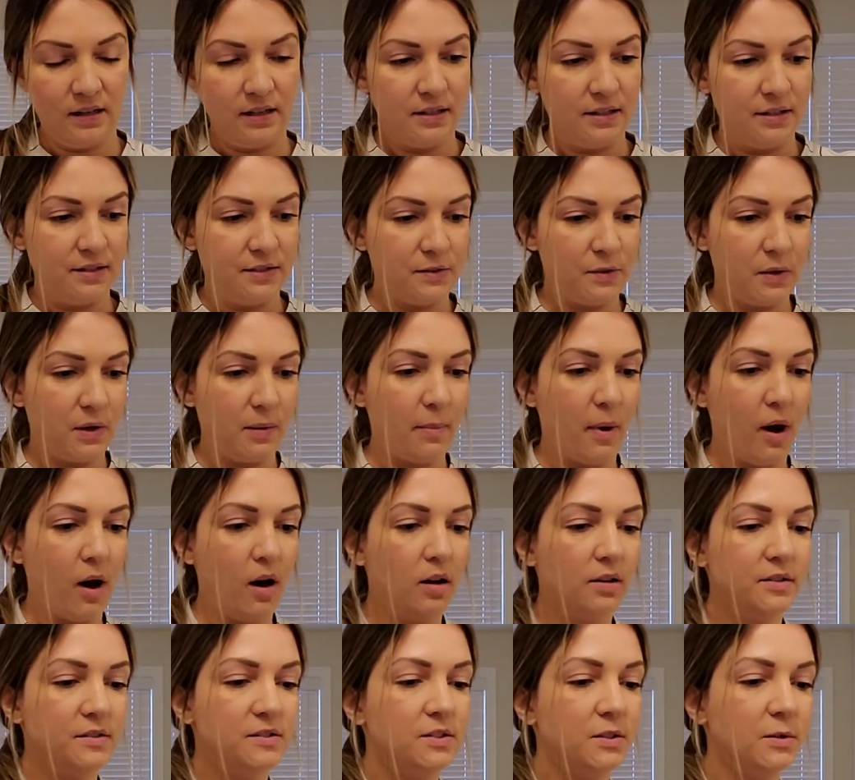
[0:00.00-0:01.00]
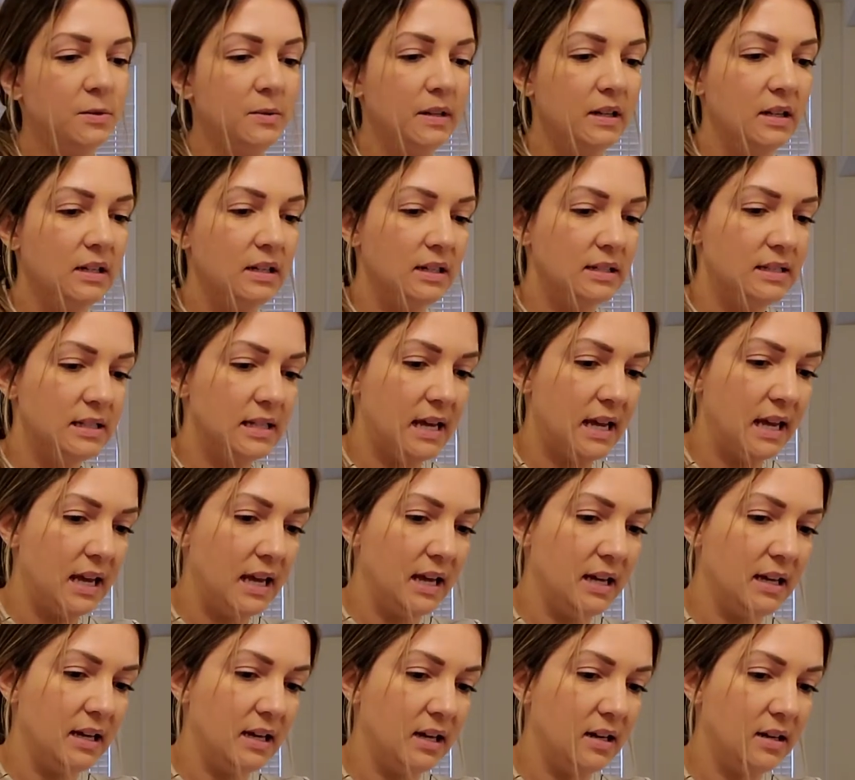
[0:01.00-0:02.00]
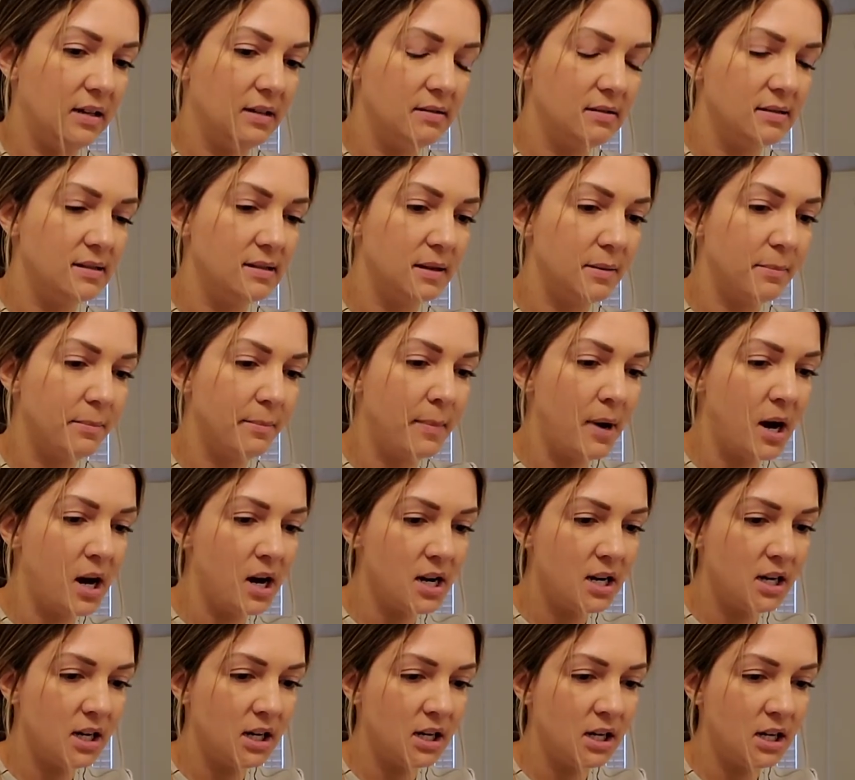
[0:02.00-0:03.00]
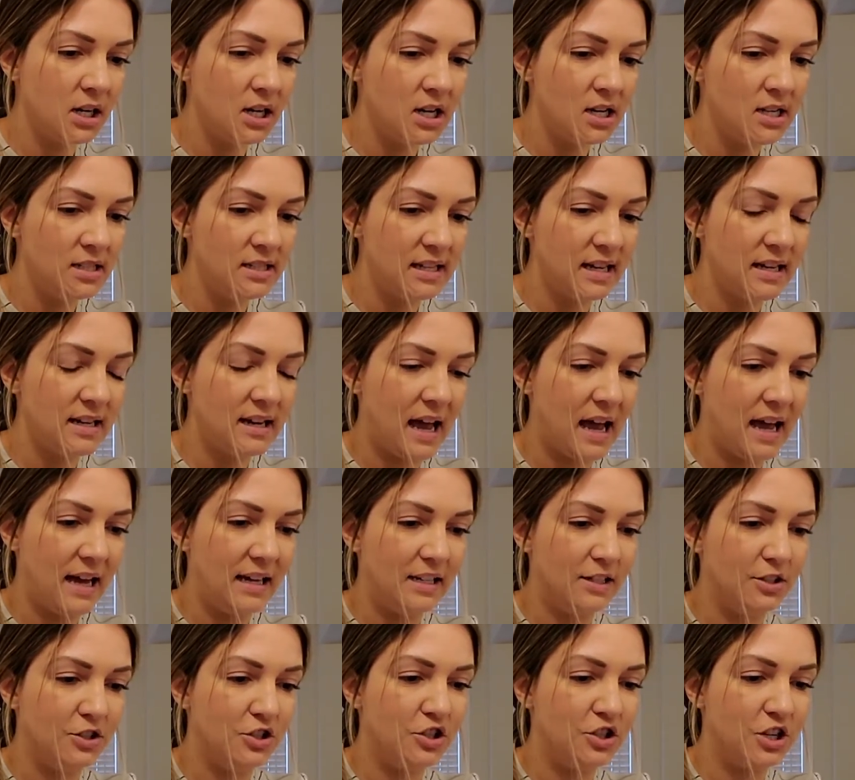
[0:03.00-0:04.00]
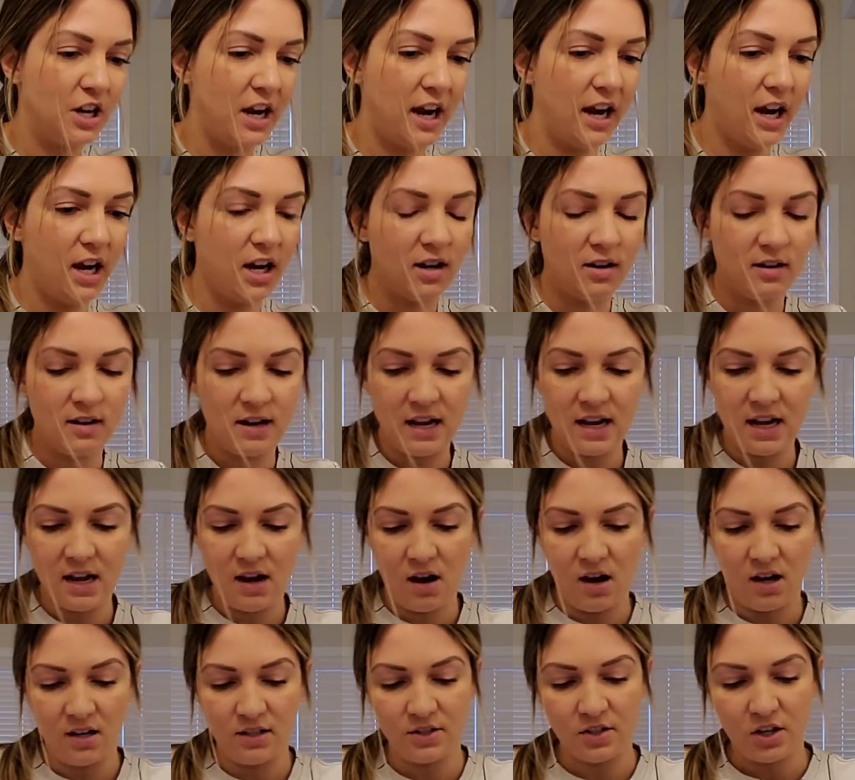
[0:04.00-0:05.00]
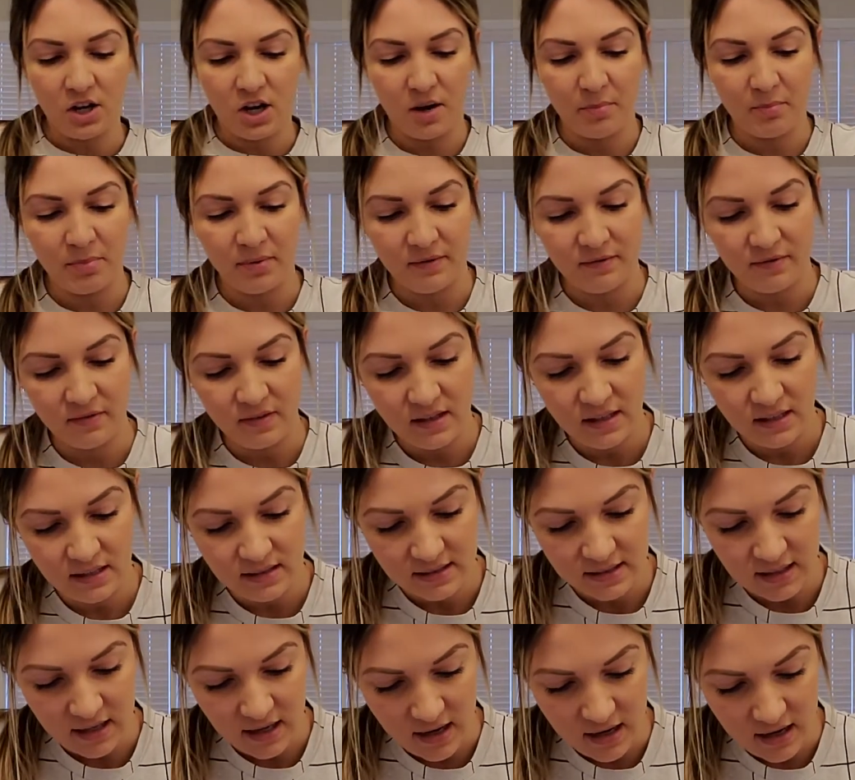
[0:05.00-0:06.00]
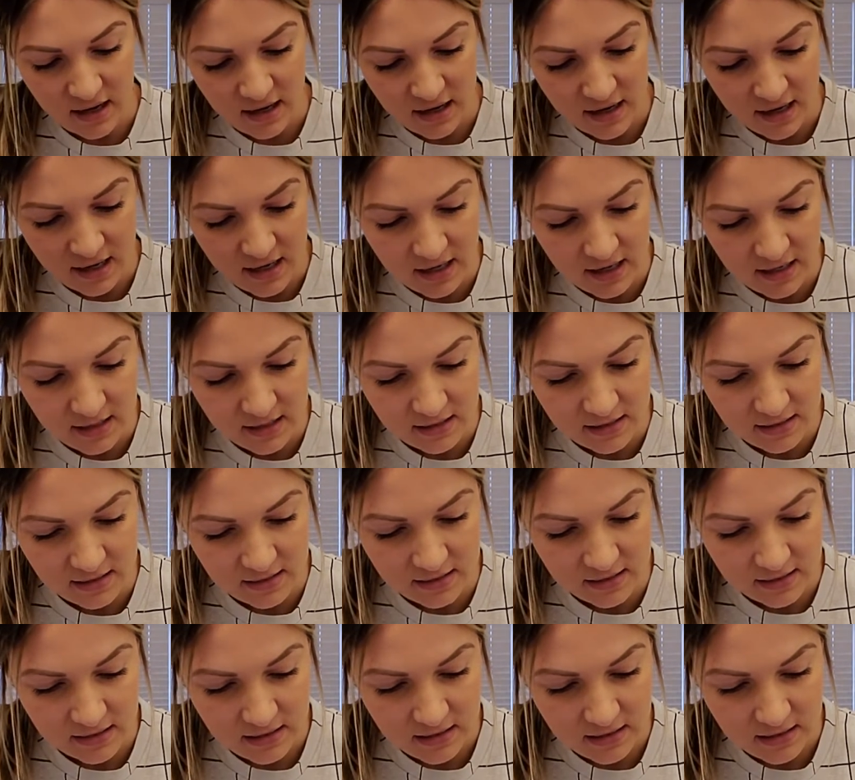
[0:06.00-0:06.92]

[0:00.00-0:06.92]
So I'm also gonna take some markers and add a cherry on top of these guys.